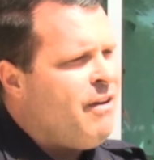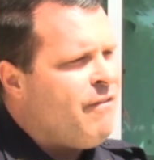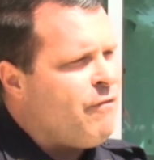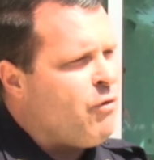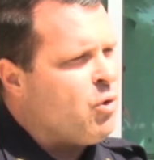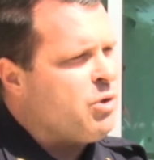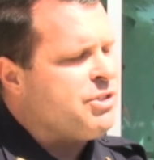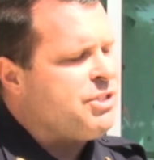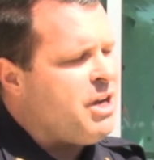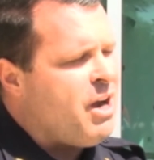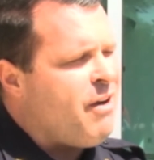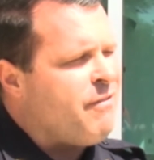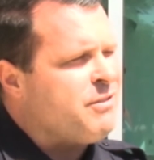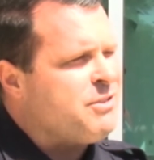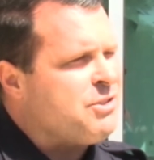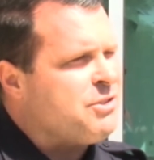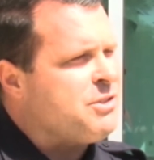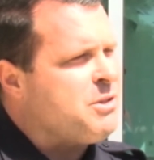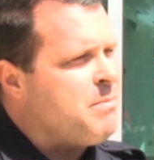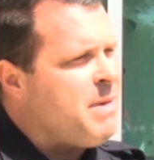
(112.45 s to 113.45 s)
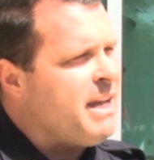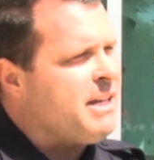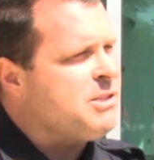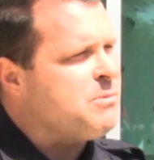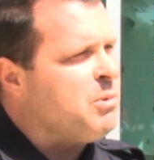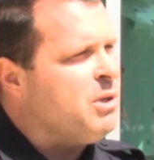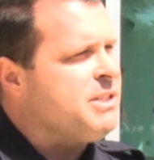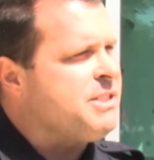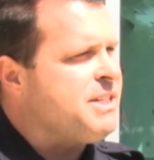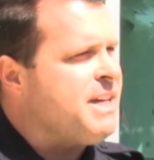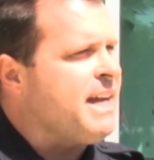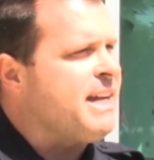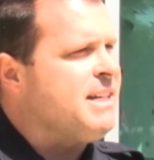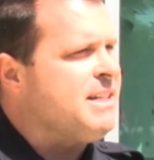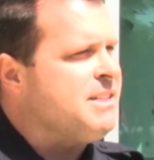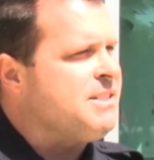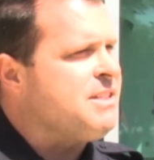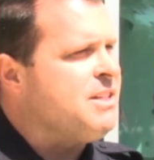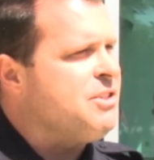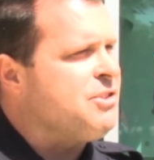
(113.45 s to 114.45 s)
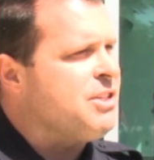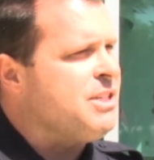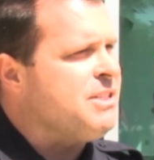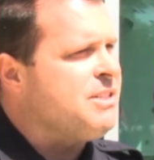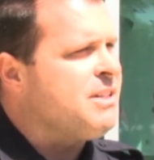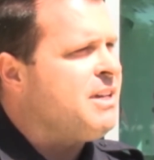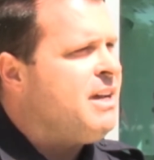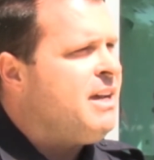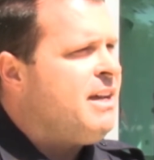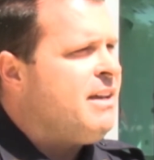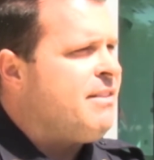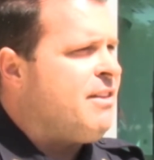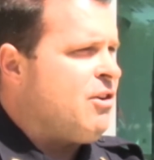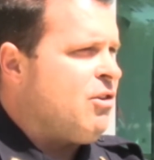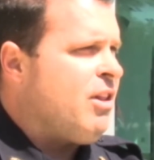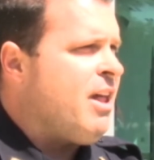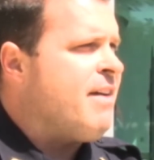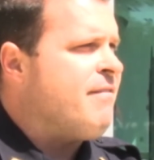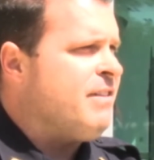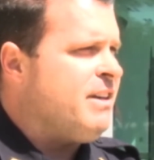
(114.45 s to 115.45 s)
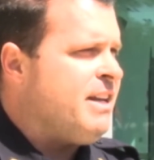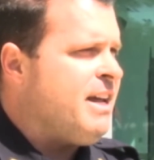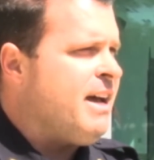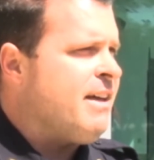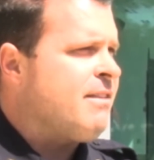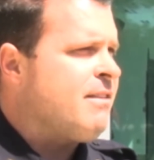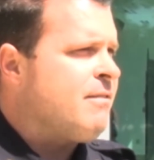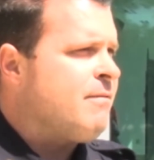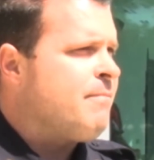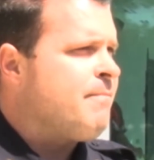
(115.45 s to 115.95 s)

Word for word: force the officers to make split second decisions their life and death.